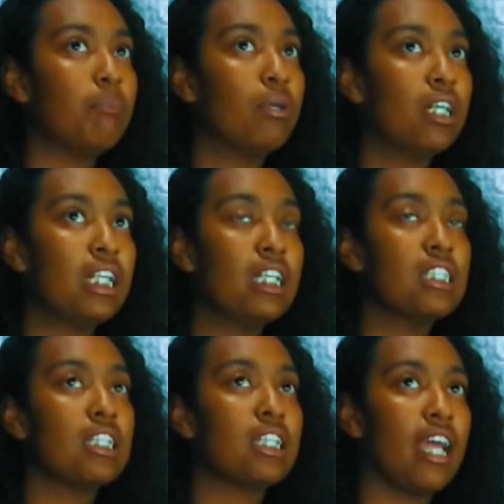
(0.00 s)
putting
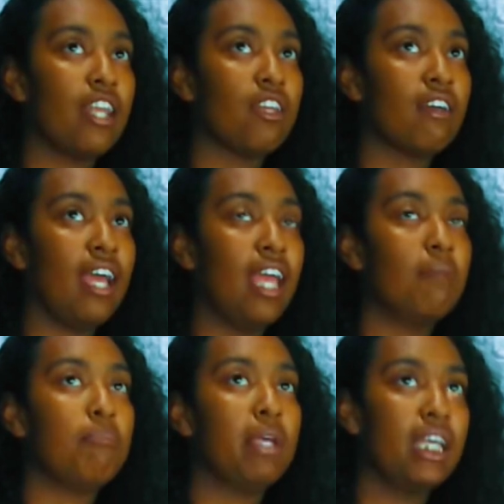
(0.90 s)
together
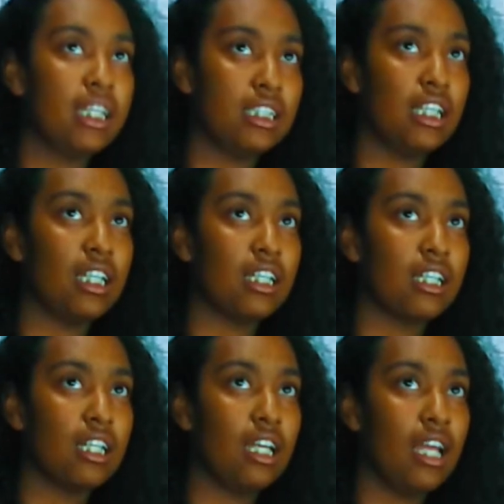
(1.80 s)
a
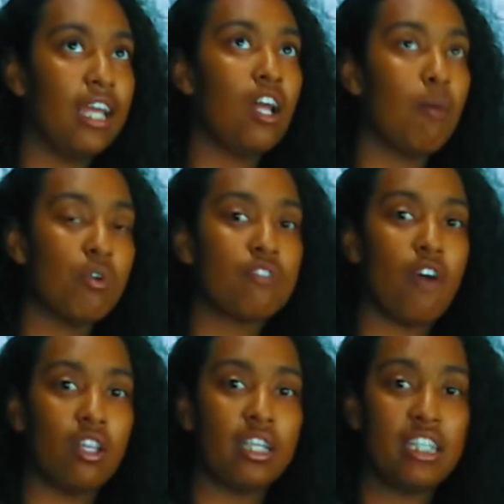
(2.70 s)
picnic and almost
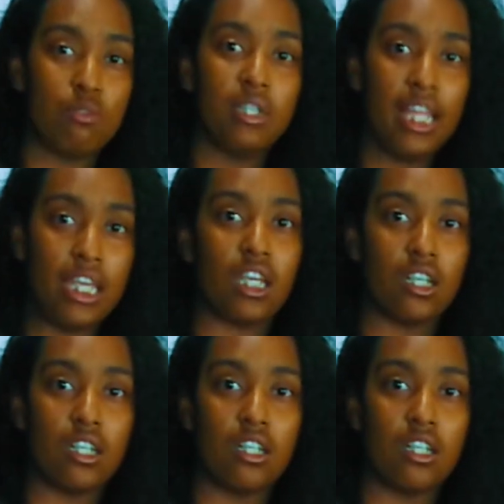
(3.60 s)
falling into a lake.